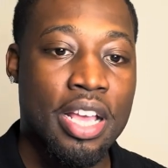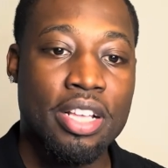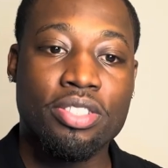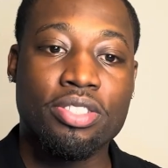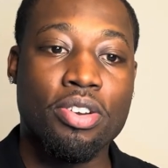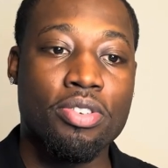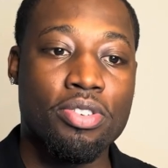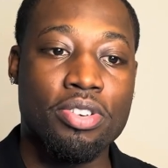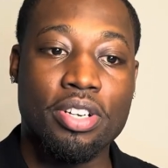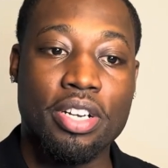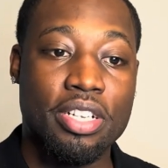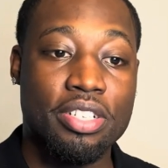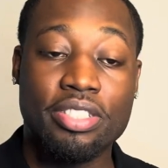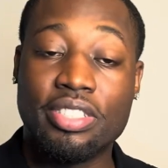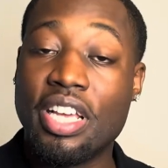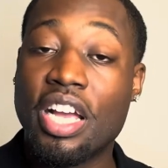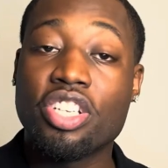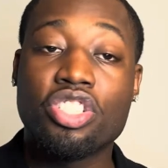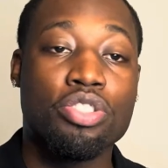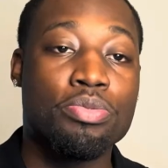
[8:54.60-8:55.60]
Told her
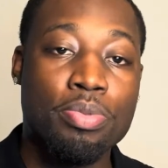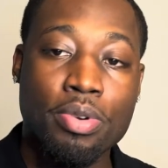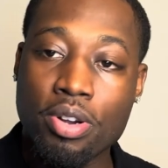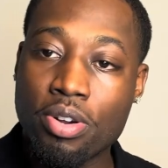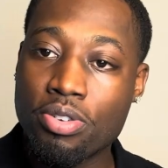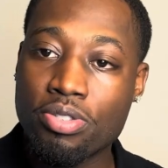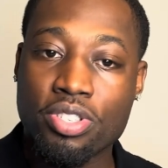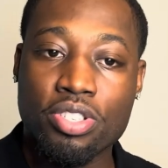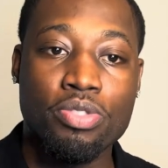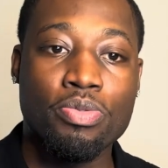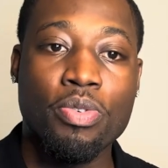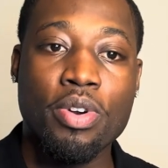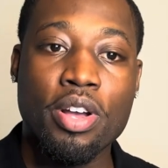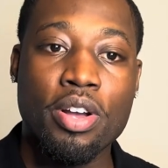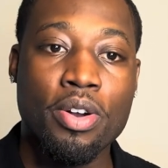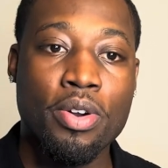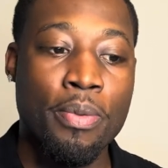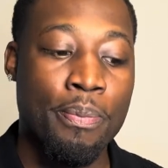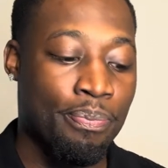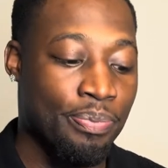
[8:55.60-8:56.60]
Dutch Bros as
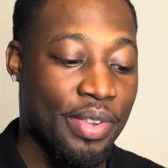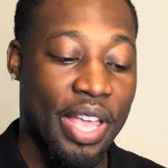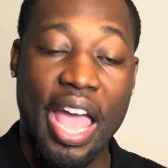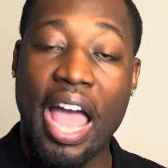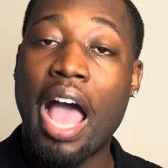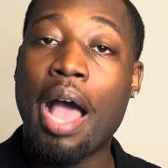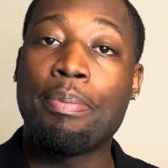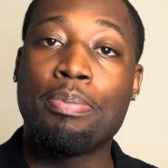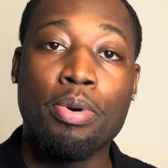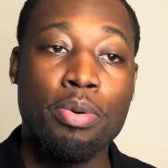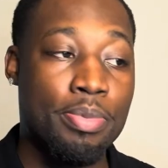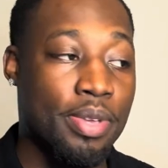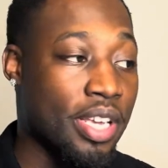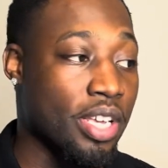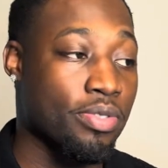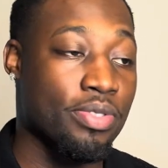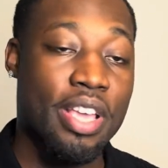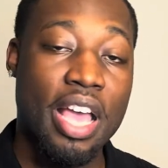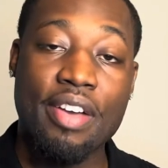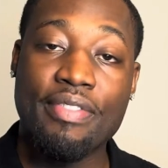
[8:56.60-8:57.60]
well. Apple
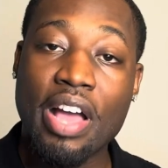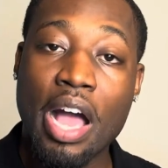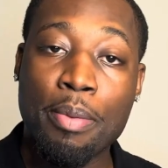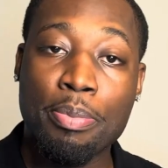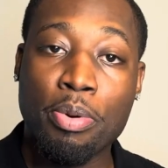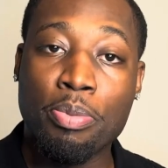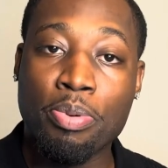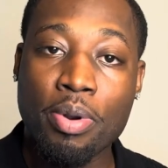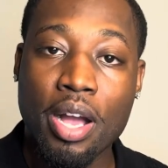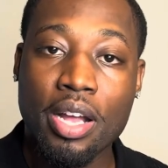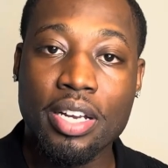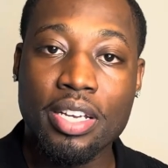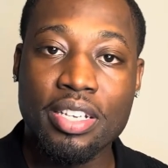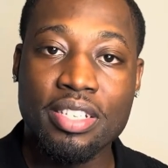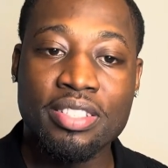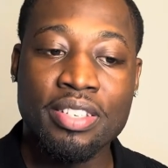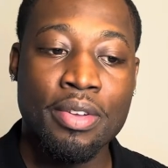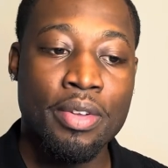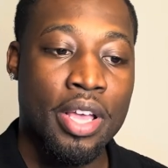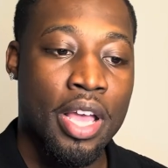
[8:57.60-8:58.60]
because we have Apple
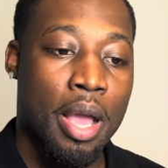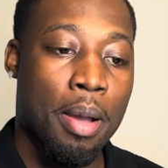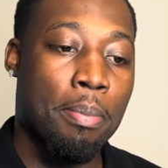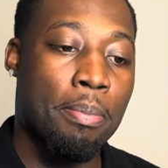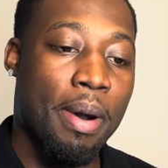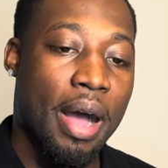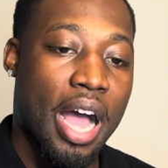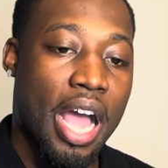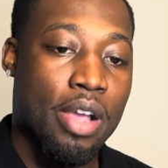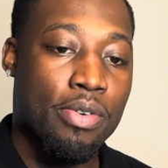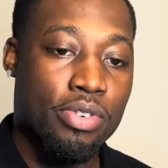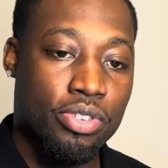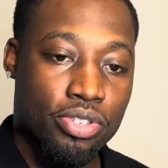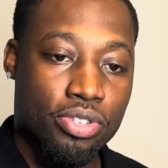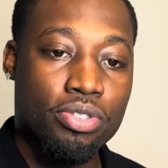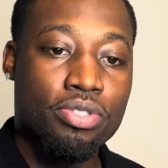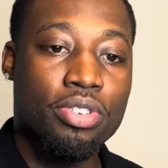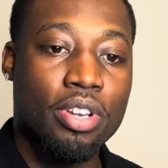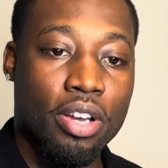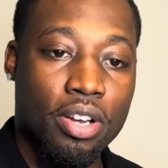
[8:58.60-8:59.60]
products. Buy what
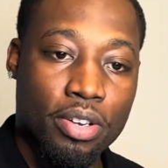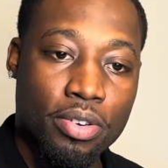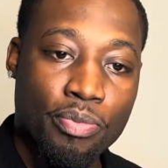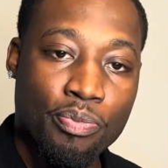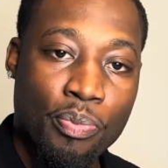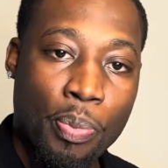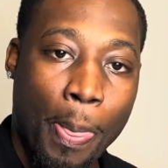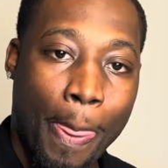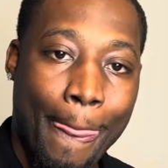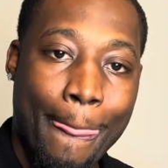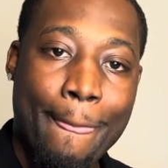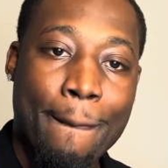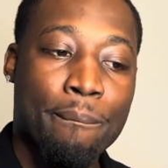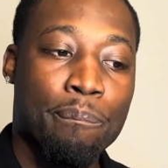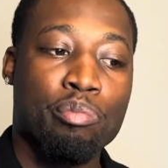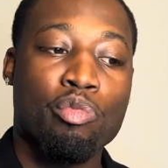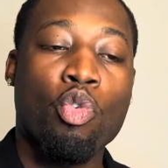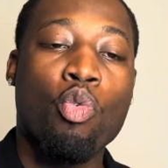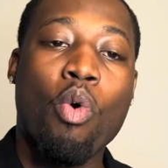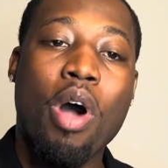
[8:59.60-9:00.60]
you know.
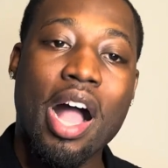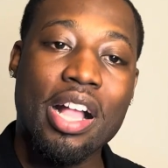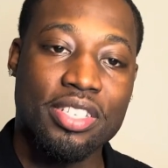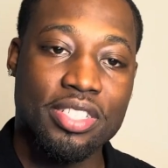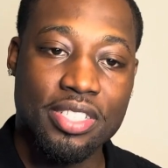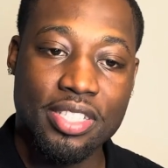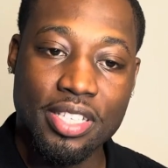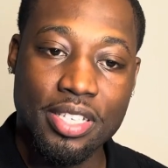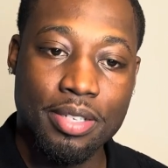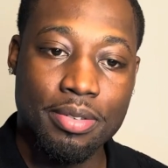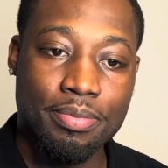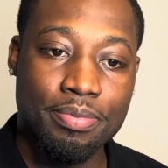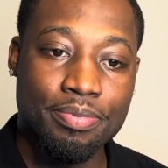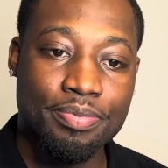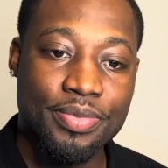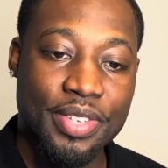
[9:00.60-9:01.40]
Watch them.